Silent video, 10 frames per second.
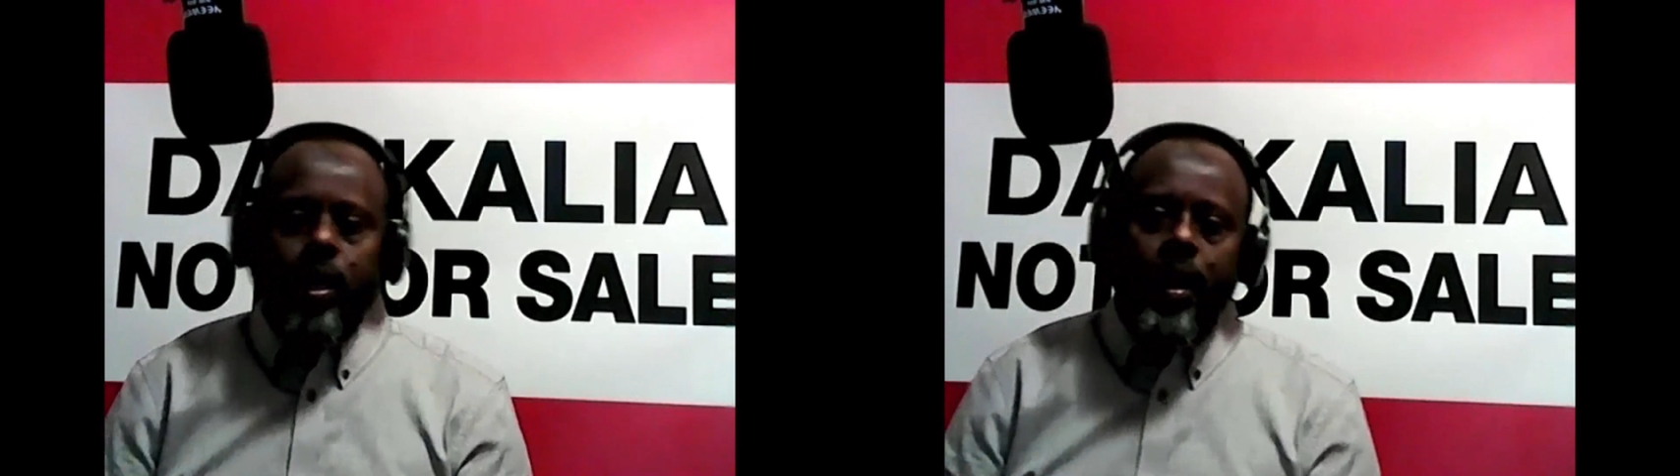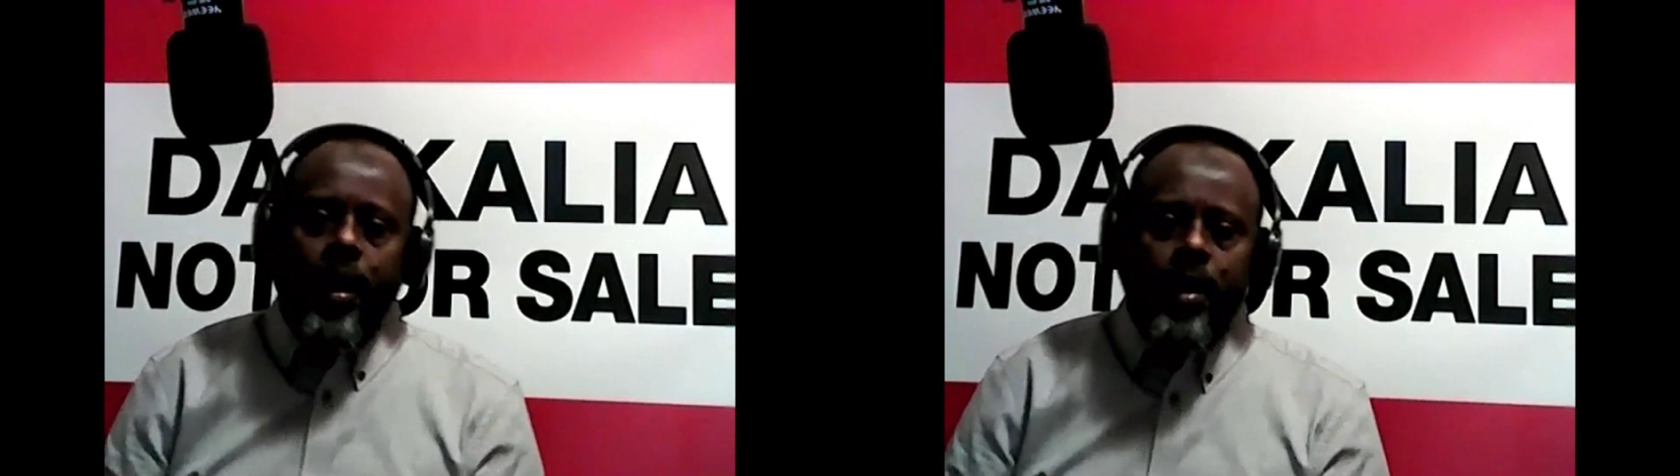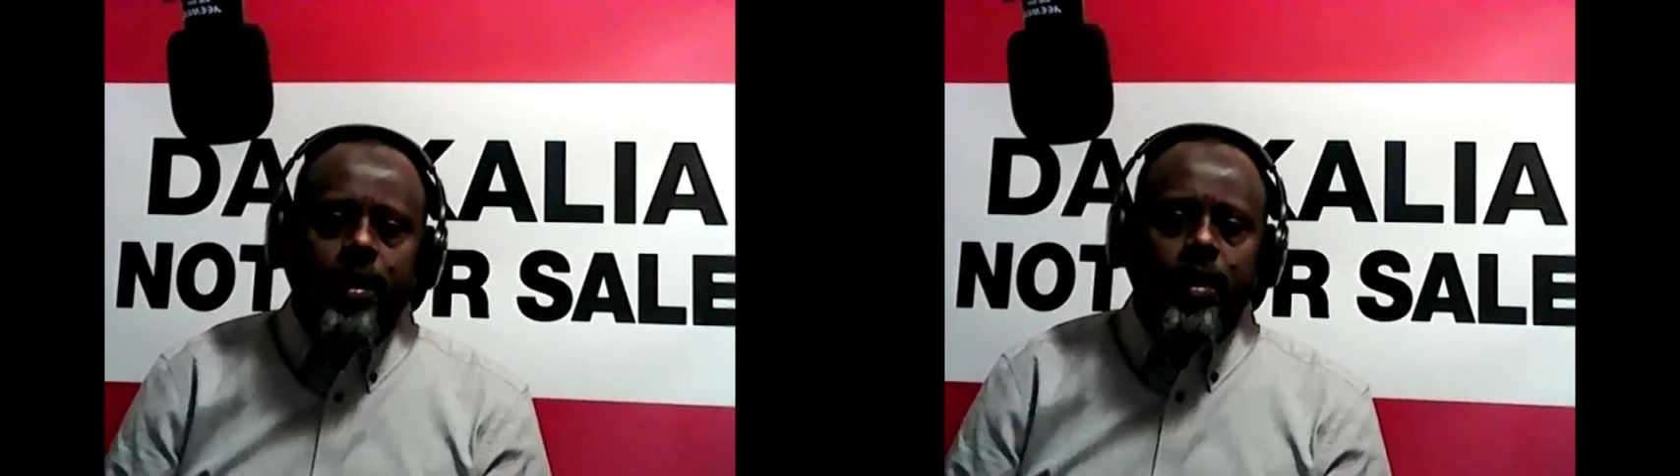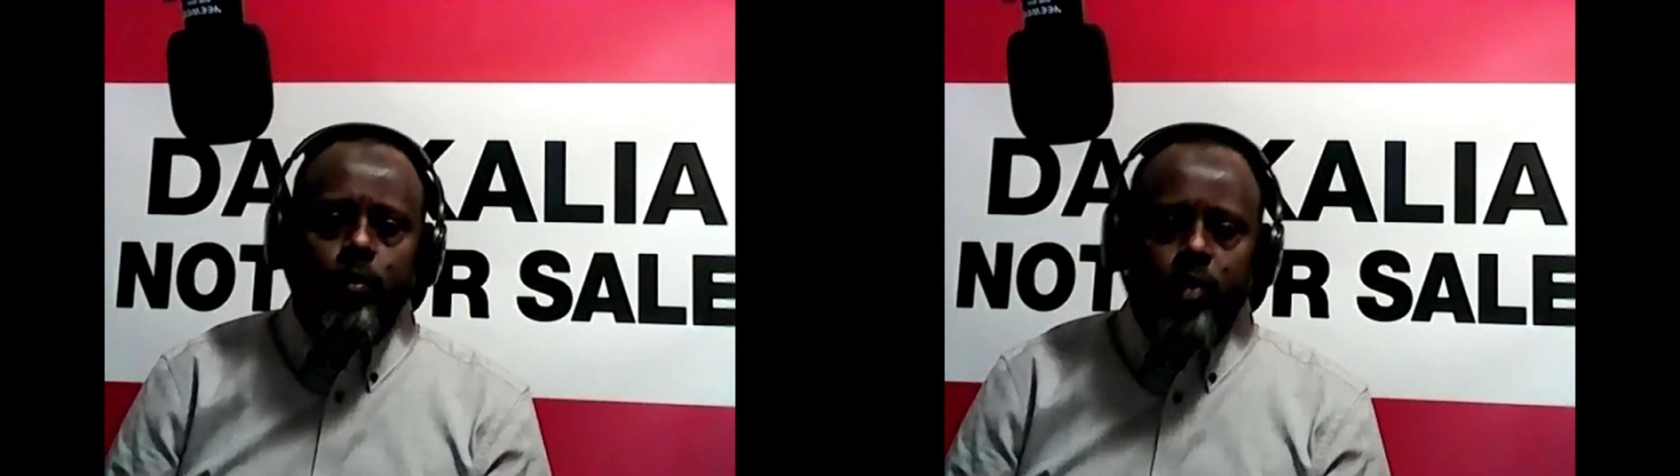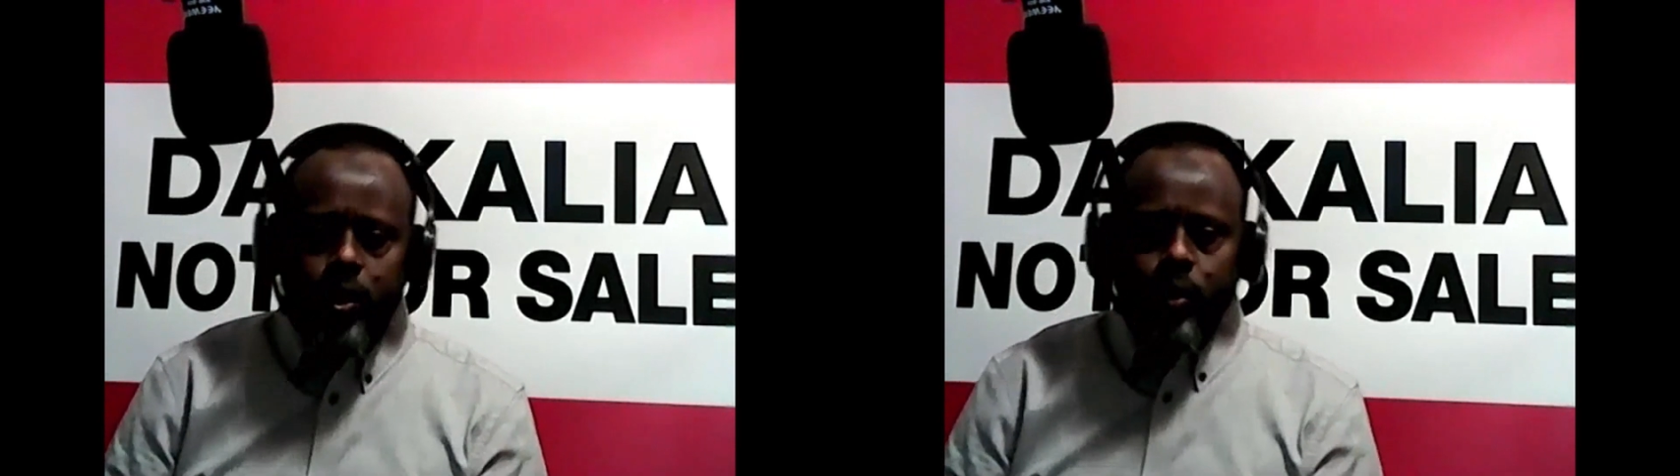land and
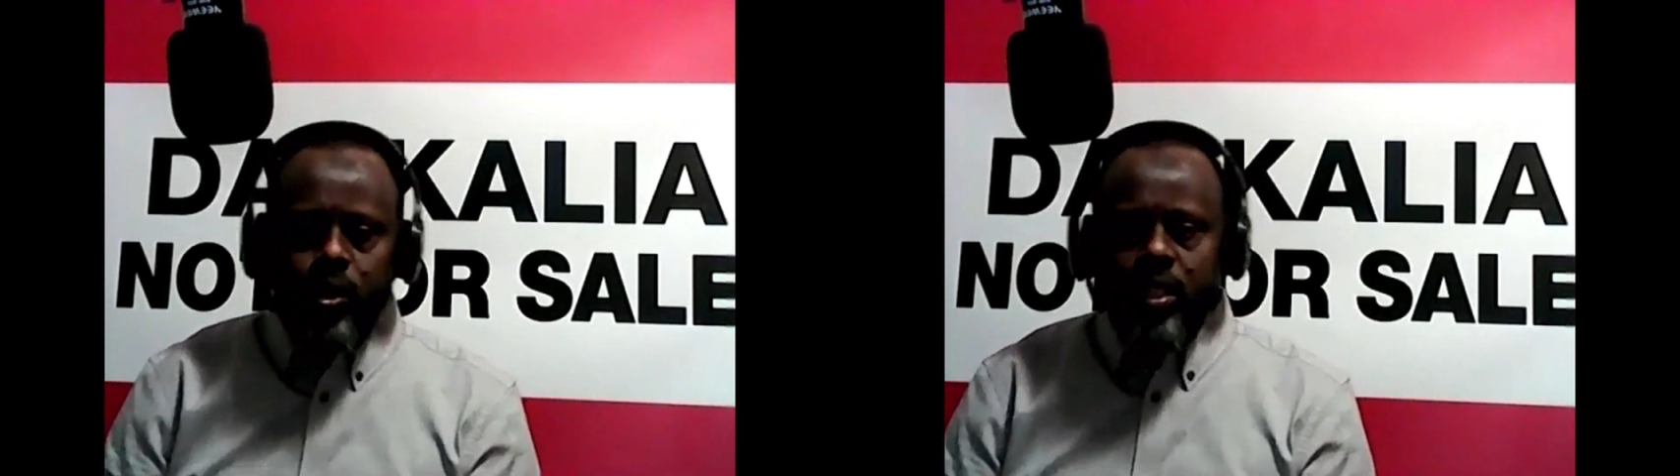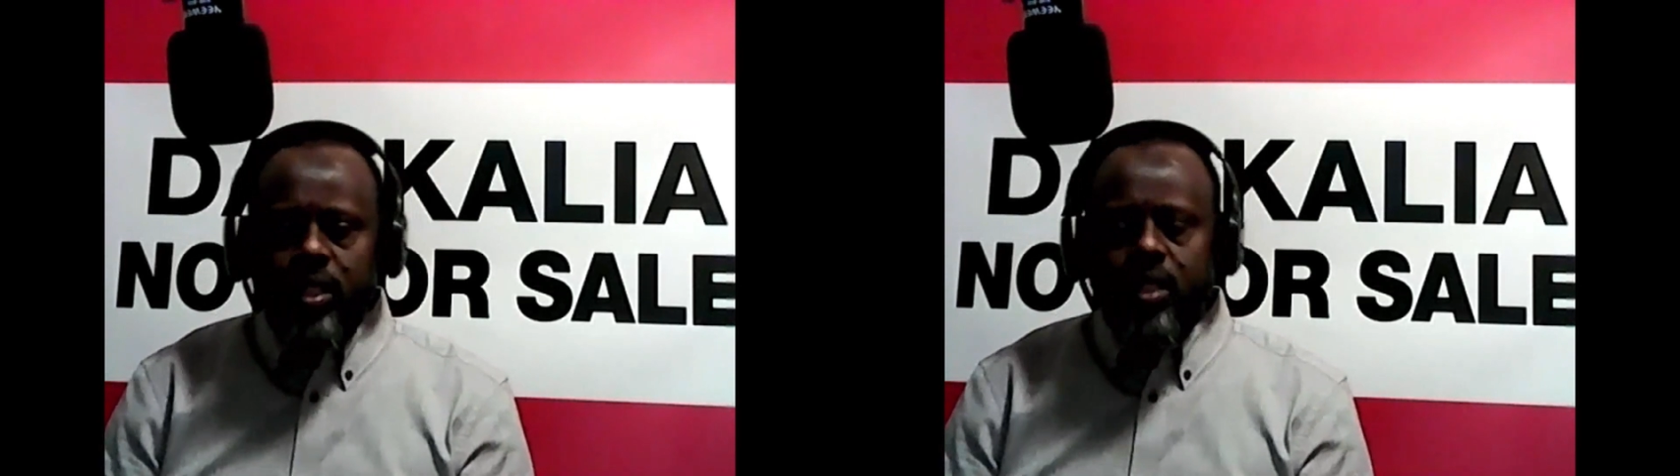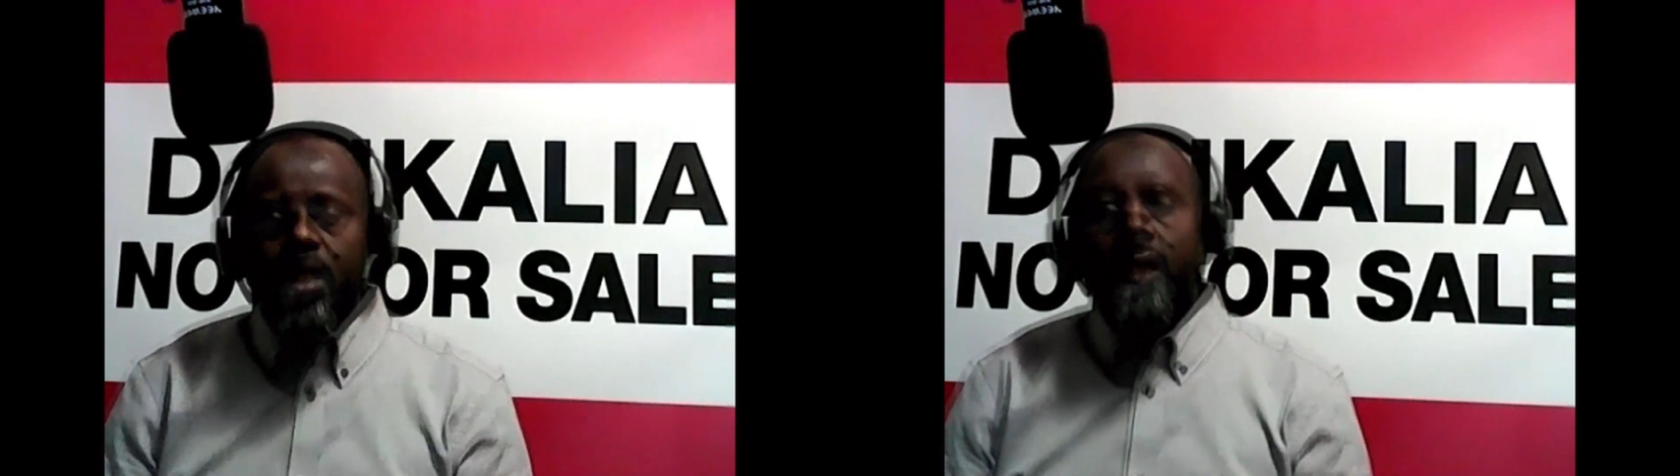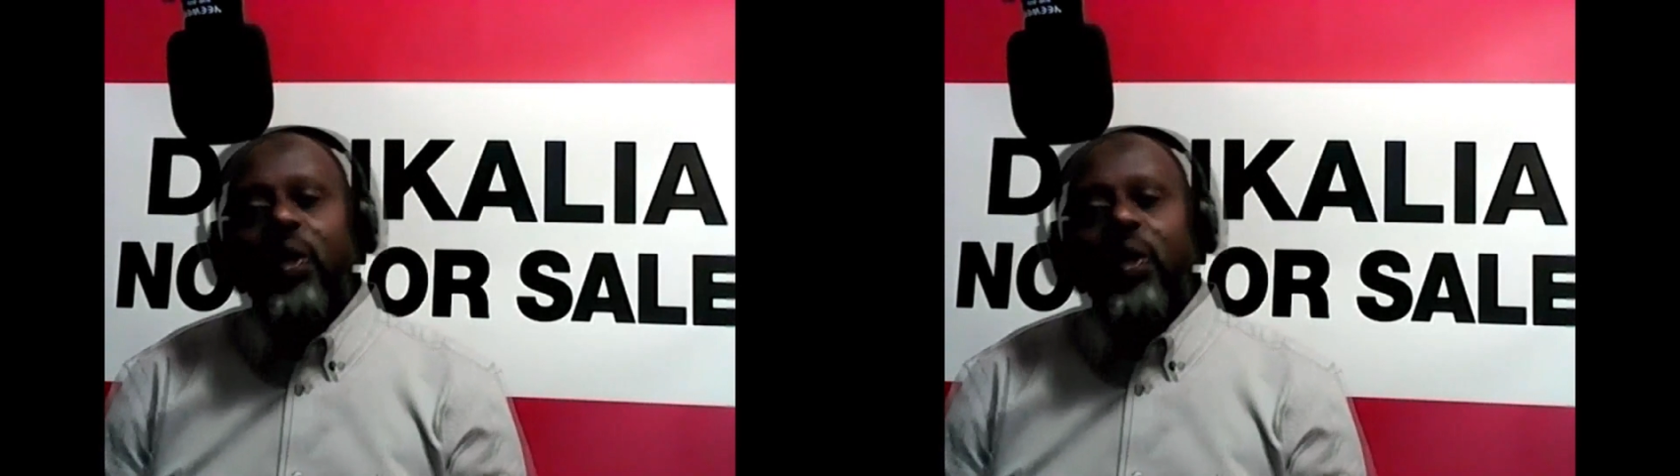resources.